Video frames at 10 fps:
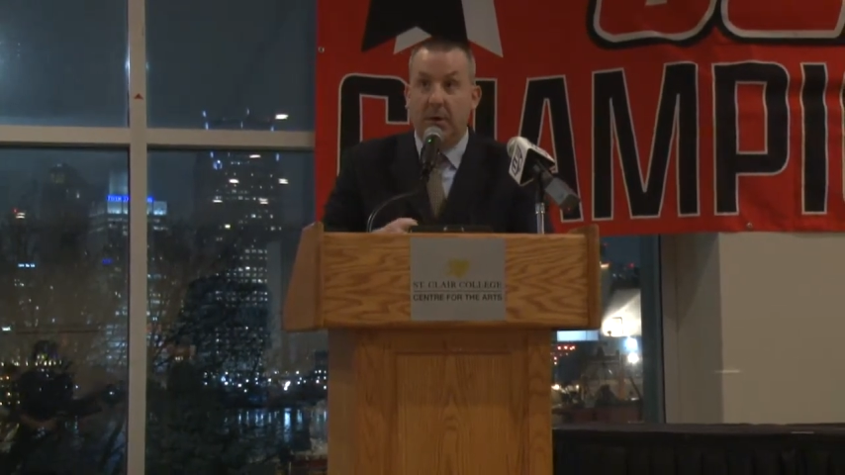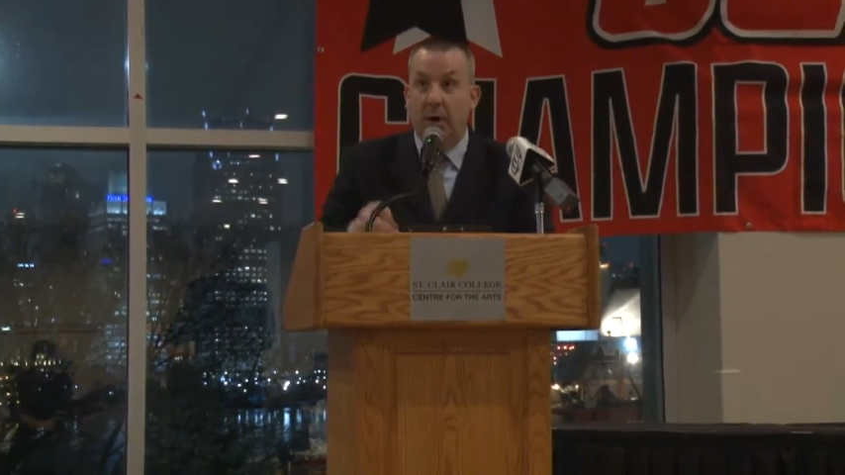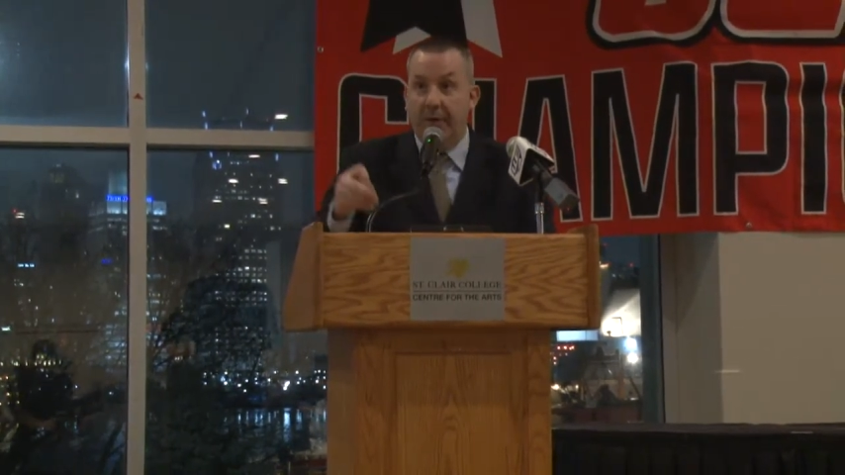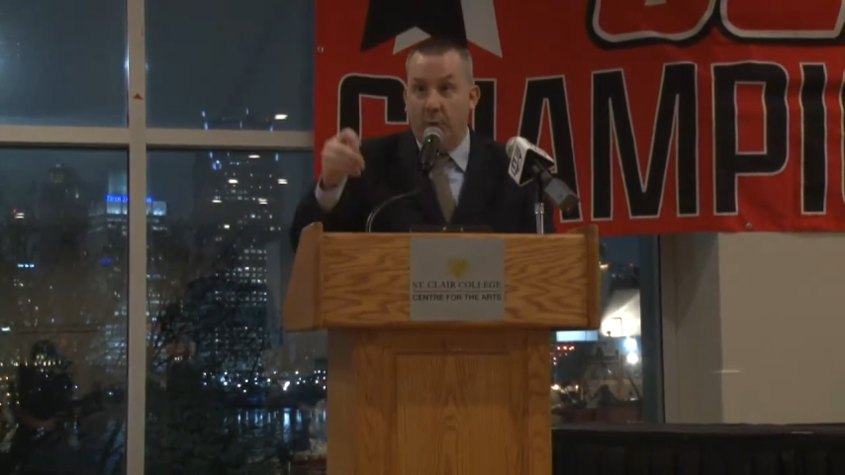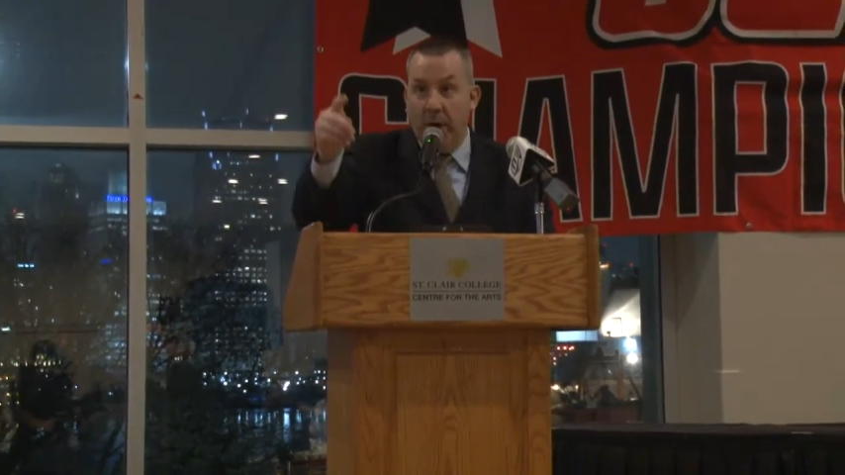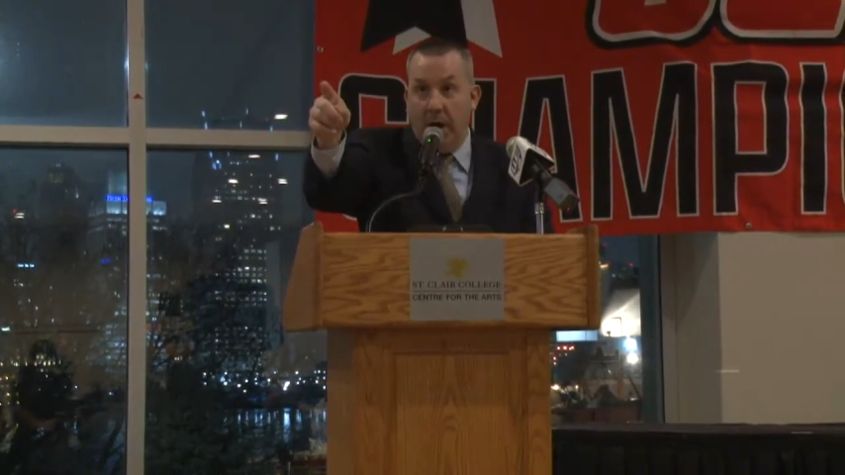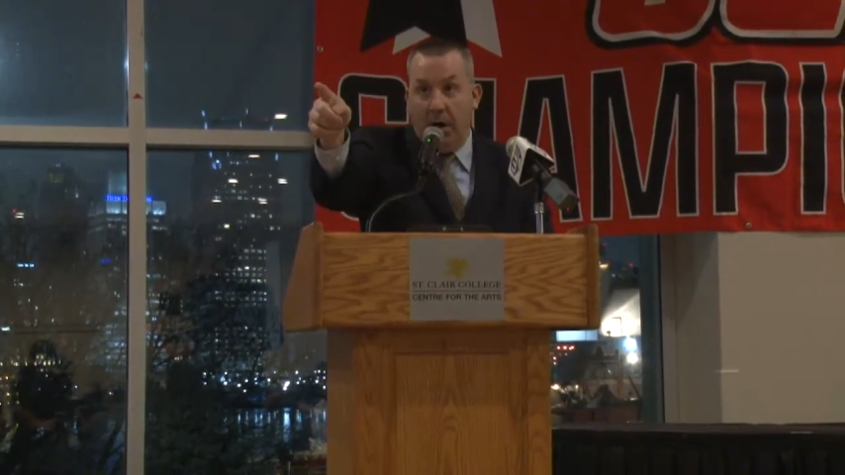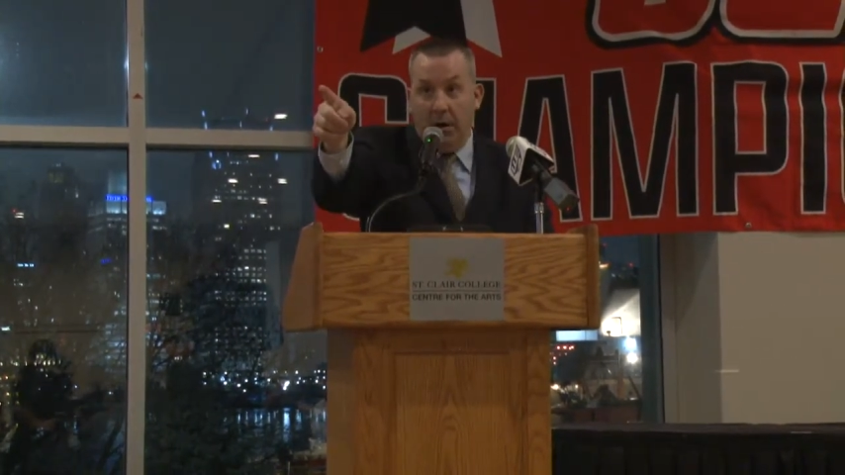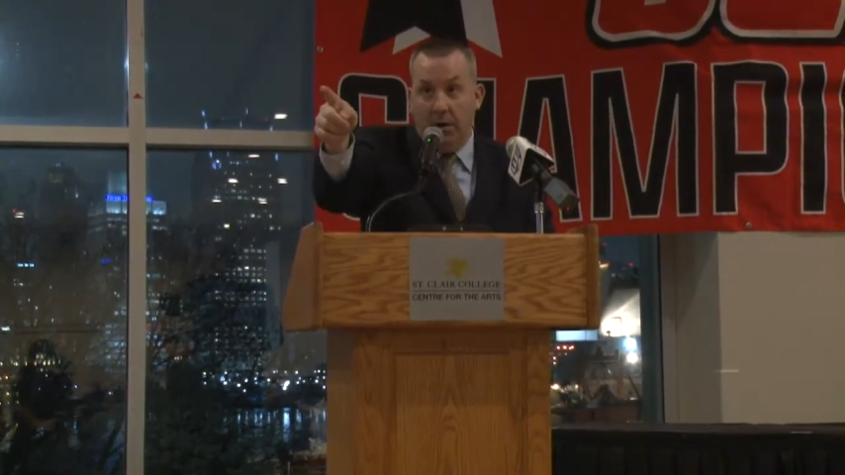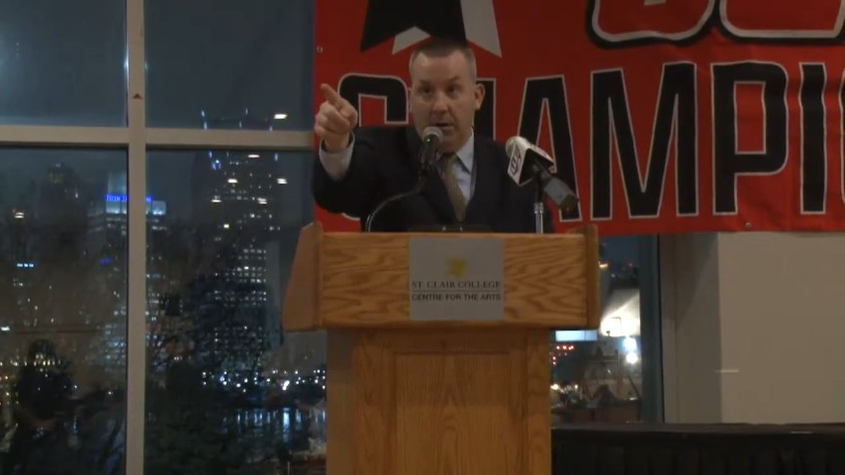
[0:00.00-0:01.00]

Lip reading: We have a winner.